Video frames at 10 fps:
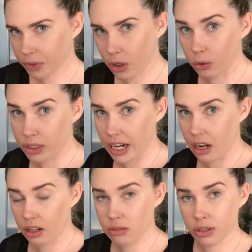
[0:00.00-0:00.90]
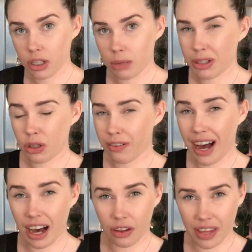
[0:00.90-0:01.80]
cooled down, this one's going to be sort of
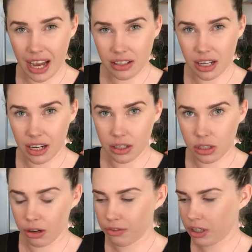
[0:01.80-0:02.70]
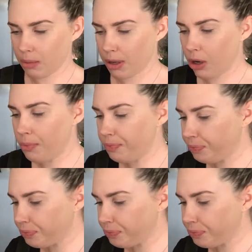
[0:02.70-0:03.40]
hard on the outside and soft in the middle,